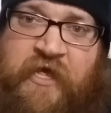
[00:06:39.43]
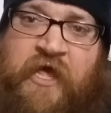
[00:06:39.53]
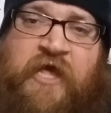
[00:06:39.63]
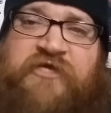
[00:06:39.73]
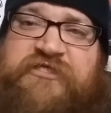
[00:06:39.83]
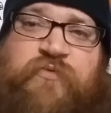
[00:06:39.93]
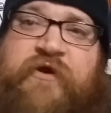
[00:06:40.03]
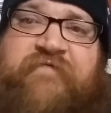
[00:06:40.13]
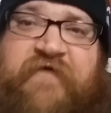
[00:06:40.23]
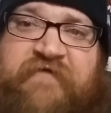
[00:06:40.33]
Just wear
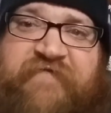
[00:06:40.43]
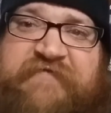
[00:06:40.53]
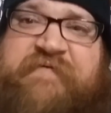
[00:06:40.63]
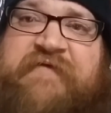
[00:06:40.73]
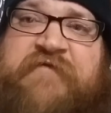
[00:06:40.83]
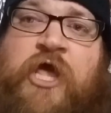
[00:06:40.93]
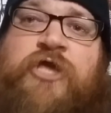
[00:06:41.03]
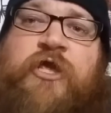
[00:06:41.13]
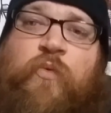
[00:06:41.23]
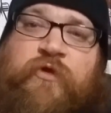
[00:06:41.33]
your fucking face mask.
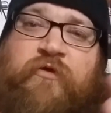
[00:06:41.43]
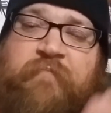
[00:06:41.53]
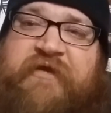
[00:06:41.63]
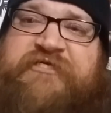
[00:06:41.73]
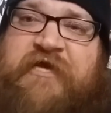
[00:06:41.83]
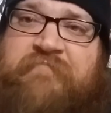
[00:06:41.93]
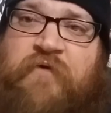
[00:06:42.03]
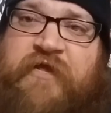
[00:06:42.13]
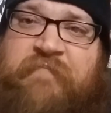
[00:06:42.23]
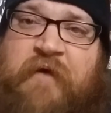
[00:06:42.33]
You were bitching and
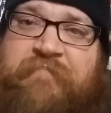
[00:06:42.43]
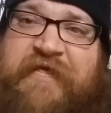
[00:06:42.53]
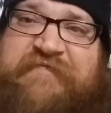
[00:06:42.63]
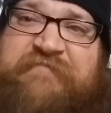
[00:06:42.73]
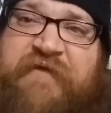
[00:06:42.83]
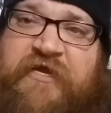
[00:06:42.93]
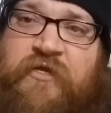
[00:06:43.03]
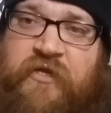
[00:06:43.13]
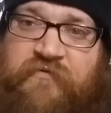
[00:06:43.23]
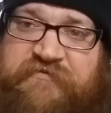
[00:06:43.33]
moaning about places being
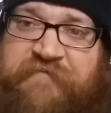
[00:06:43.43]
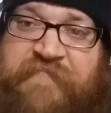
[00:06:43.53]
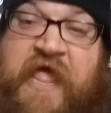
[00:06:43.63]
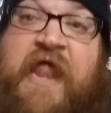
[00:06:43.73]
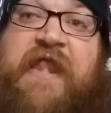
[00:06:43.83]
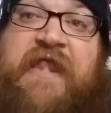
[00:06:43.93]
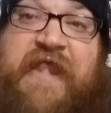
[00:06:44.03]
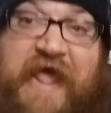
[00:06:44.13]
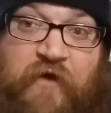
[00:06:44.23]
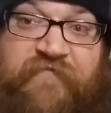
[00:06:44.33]
closed.
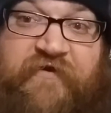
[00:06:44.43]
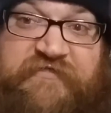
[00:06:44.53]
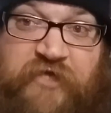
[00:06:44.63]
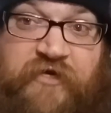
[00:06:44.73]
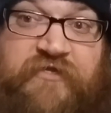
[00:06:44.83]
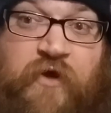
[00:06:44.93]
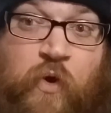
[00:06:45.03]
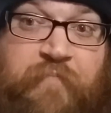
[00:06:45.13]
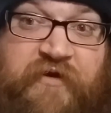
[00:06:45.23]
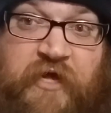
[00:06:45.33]
Now they're starting to
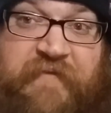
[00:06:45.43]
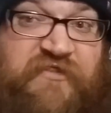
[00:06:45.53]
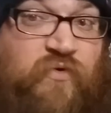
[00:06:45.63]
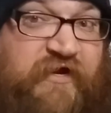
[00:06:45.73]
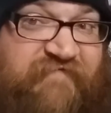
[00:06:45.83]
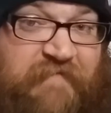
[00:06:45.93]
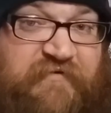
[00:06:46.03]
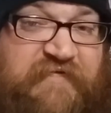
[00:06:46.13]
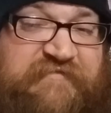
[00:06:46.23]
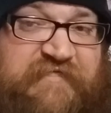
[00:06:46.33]
open up at
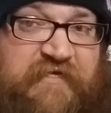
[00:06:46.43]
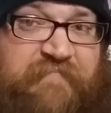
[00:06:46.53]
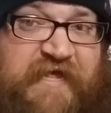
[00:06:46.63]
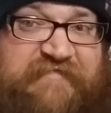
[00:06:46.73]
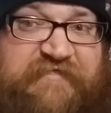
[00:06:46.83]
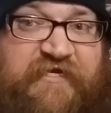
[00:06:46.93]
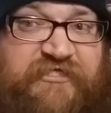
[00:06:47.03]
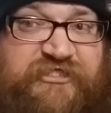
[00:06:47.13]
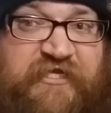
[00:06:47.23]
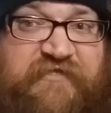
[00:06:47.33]
25% capacity and
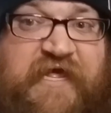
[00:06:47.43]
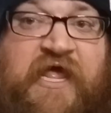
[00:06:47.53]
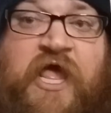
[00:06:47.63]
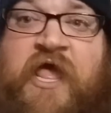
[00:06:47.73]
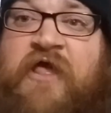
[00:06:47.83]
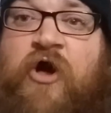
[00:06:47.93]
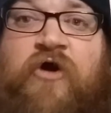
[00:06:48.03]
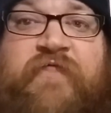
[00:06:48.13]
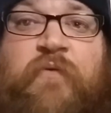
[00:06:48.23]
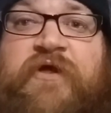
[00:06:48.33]
shit like that.
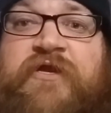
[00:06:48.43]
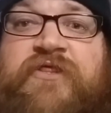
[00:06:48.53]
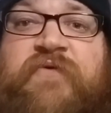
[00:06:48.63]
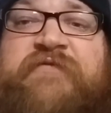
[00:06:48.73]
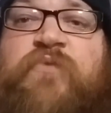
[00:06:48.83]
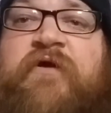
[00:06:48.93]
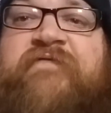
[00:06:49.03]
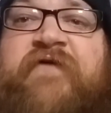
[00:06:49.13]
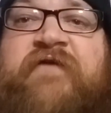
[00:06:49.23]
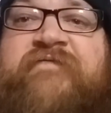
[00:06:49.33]
All they want you to do is wear a
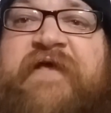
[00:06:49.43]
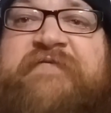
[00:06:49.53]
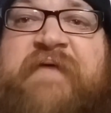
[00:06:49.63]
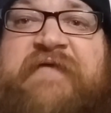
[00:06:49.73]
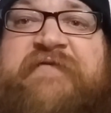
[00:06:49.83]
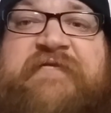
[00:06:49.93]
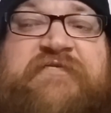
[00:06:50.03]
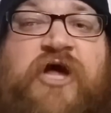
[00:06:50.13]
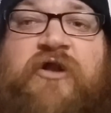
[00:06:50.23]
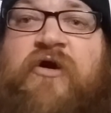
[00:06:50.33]
fucking face mask. It's
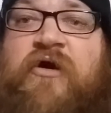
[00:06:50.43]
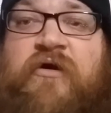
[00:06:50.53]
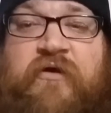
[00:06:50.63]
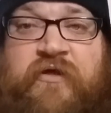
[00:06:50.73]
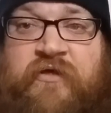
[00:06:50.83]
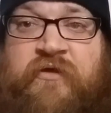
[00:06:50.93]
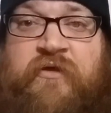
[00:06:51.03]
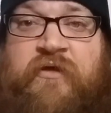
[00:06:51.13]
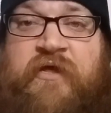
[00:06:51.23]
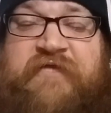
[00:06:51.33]
not hard.
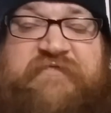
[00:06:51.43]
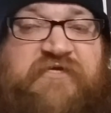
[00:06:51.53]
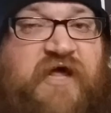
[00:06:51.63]
It's not.